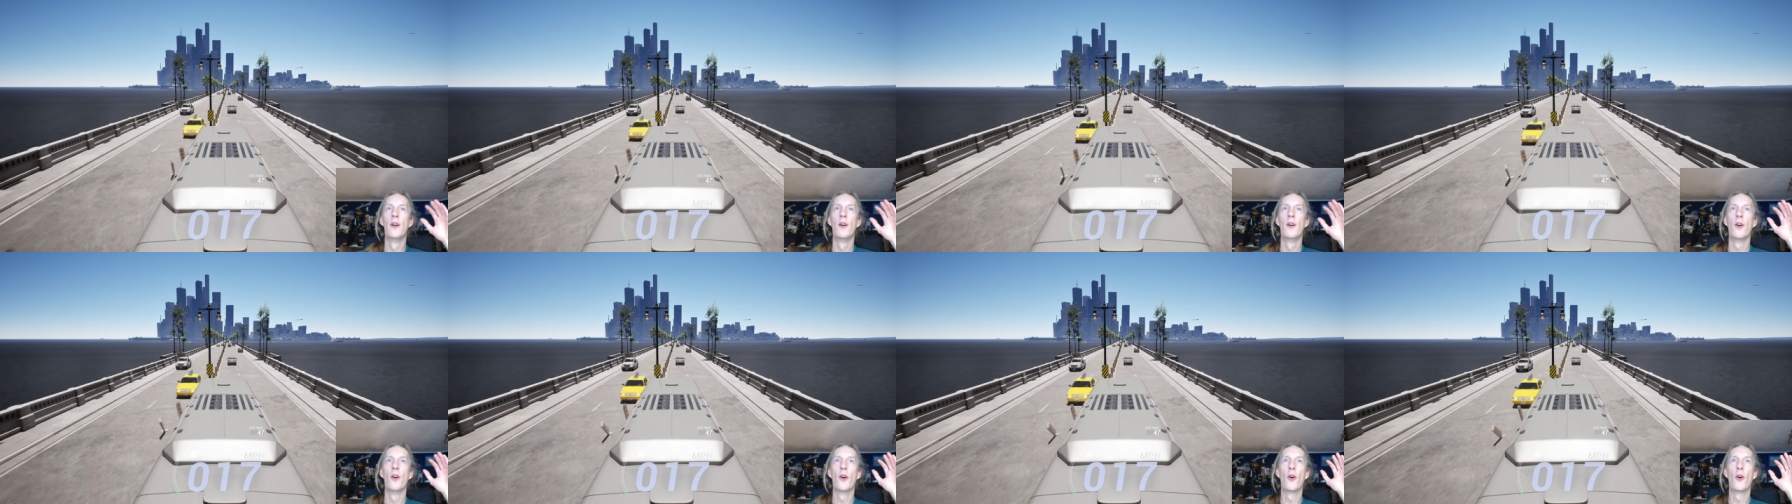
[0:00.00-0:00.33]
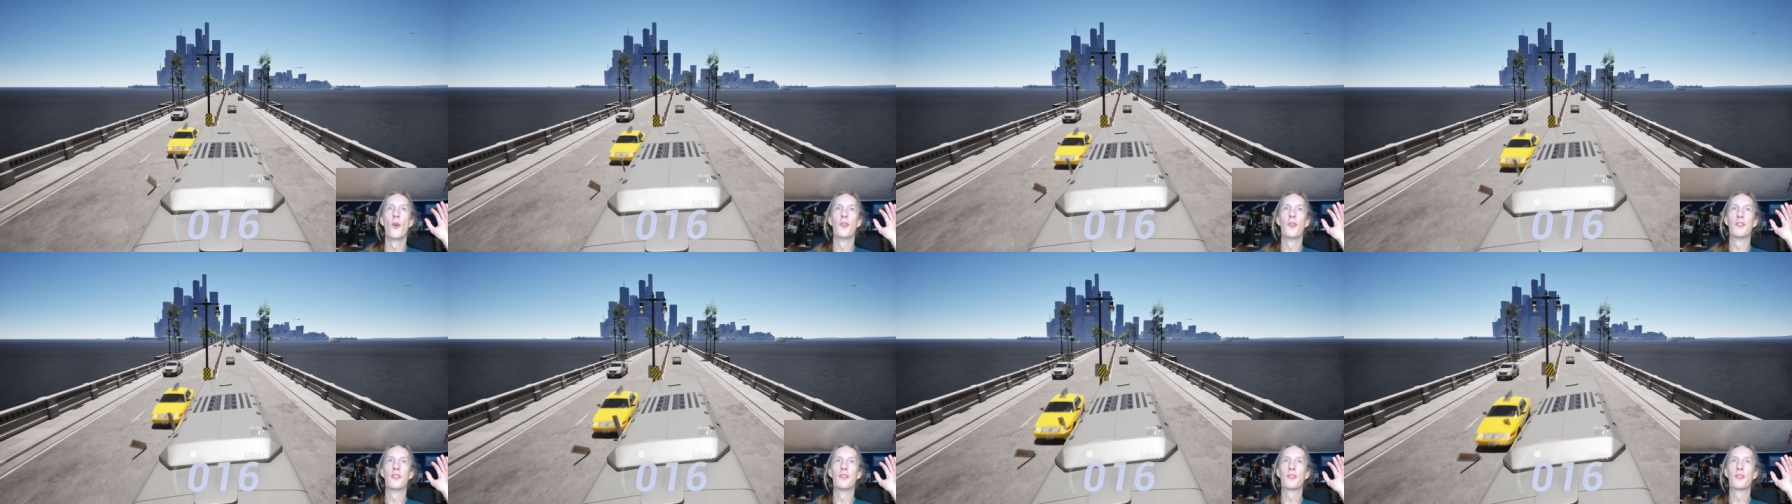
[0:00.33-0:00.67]
Oh,
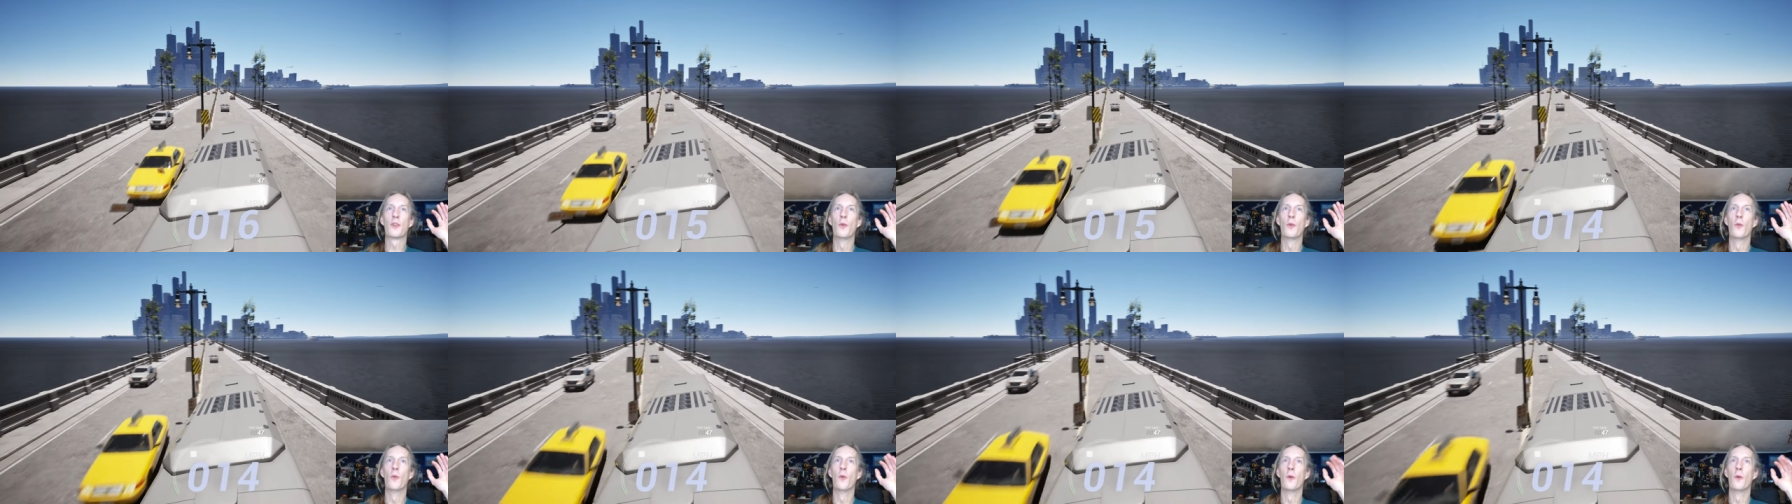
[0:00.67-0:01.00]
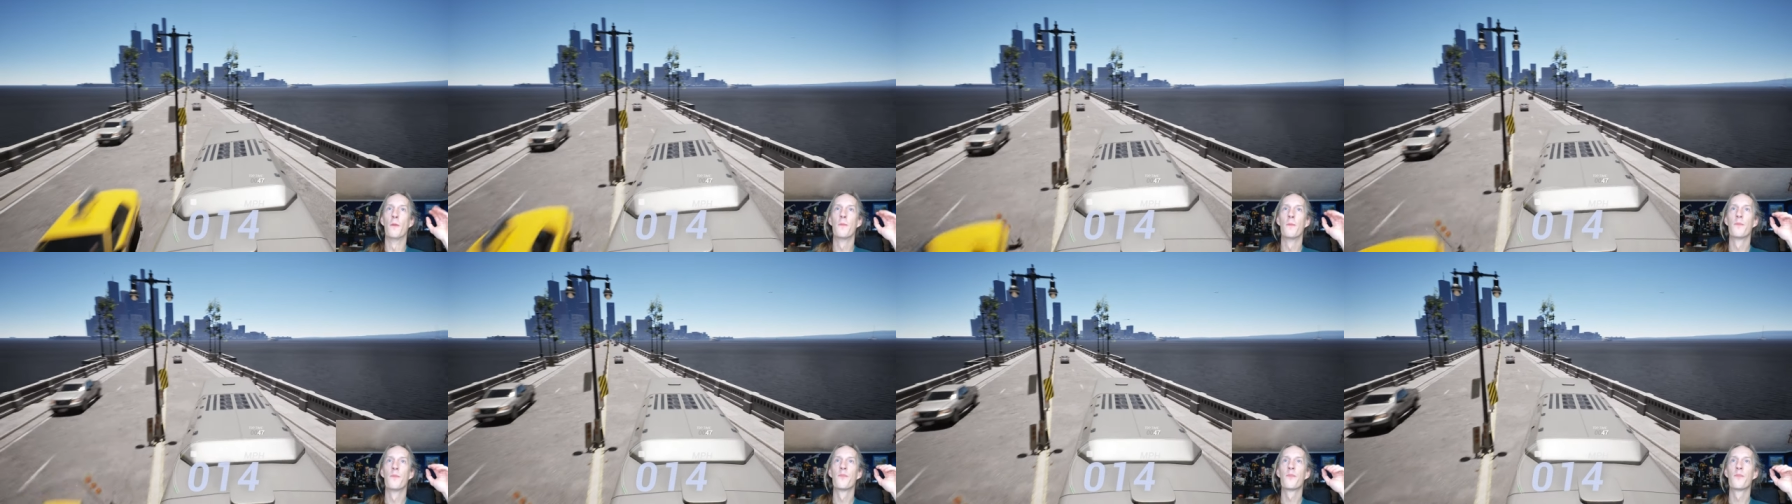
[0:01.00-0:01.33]
this is cool.
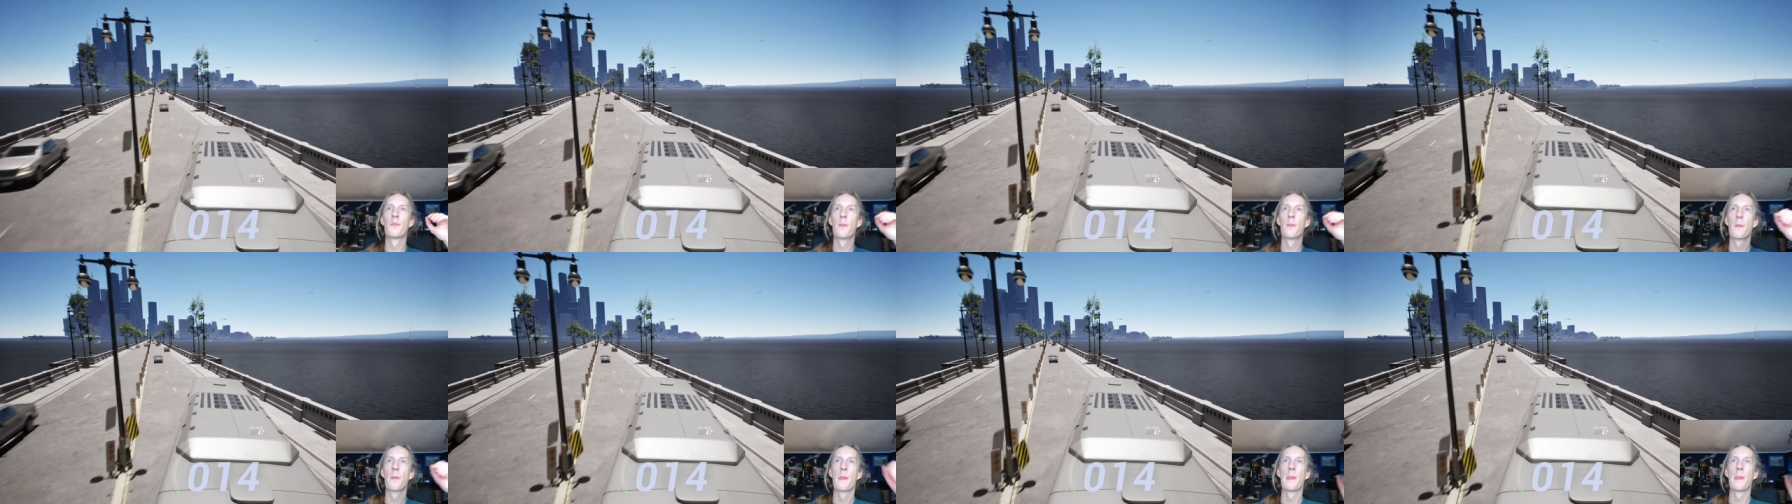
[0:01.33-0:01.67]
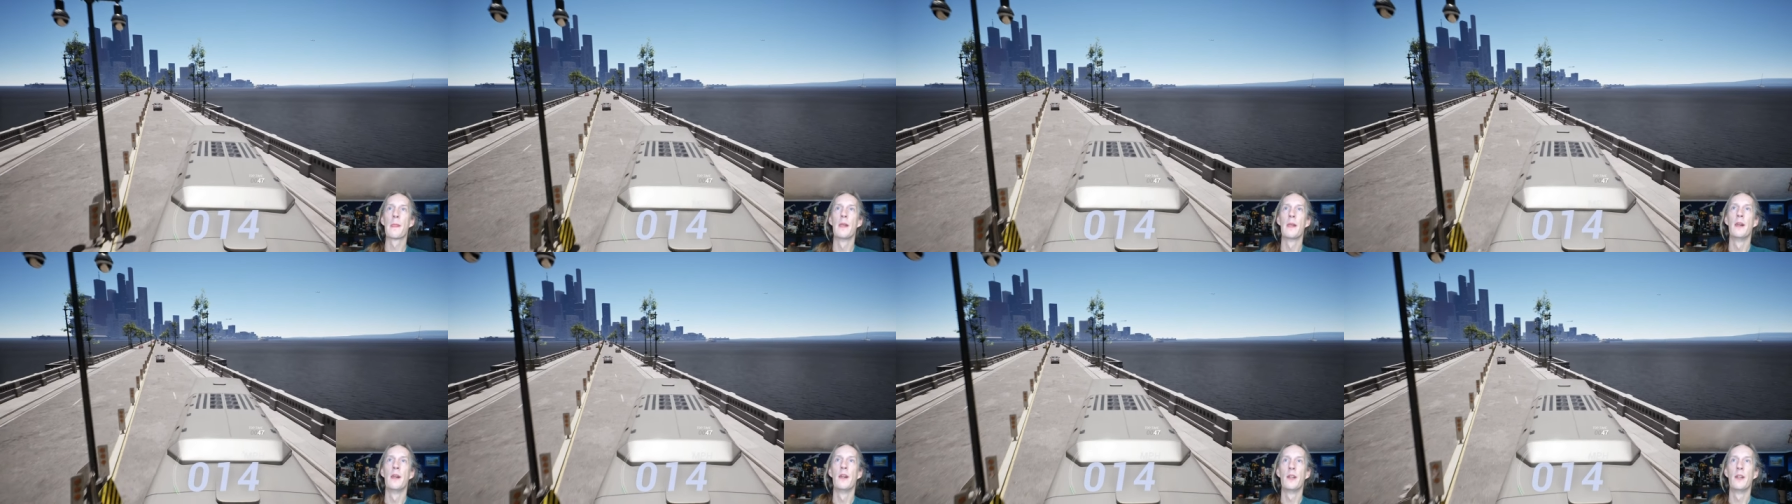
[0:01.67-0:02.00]

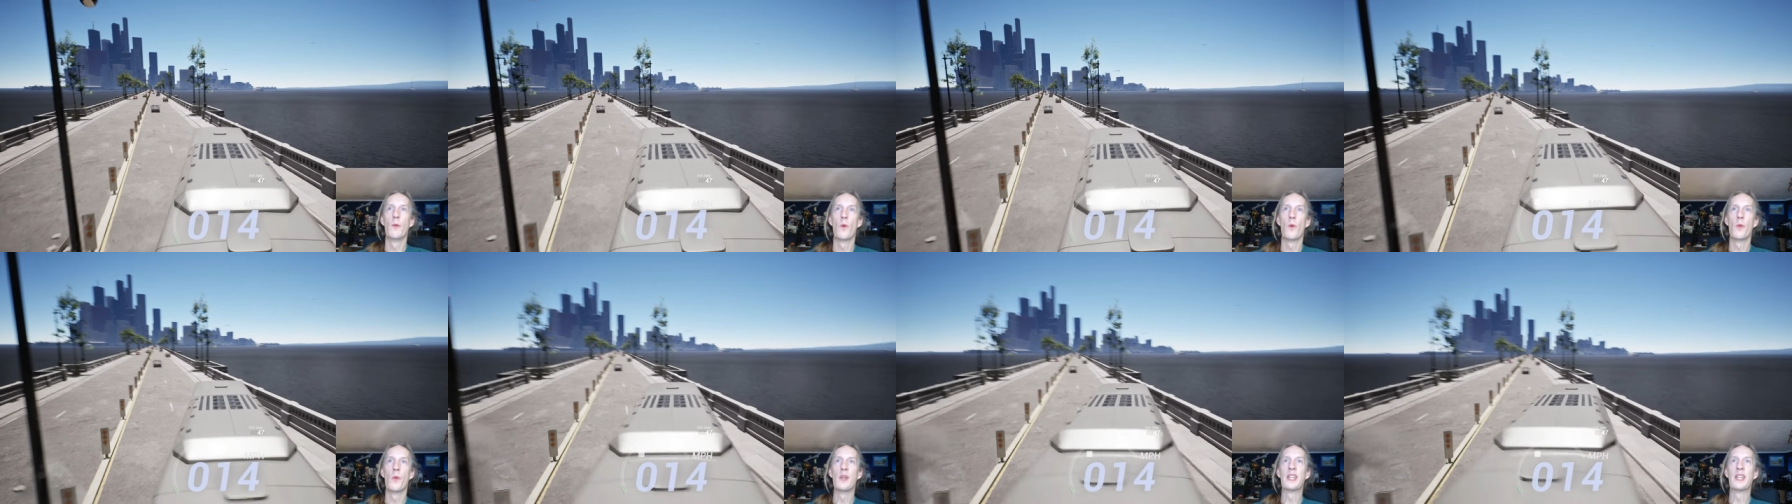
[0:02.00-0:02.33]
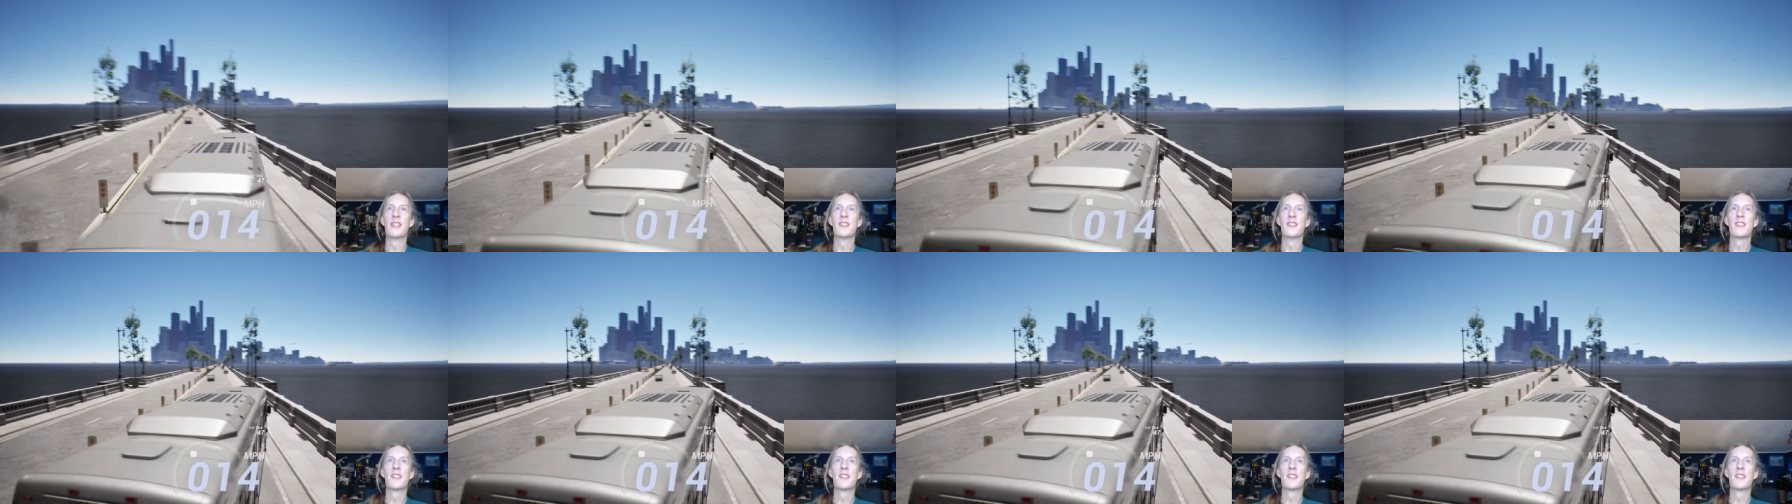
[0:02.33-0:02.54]
What we can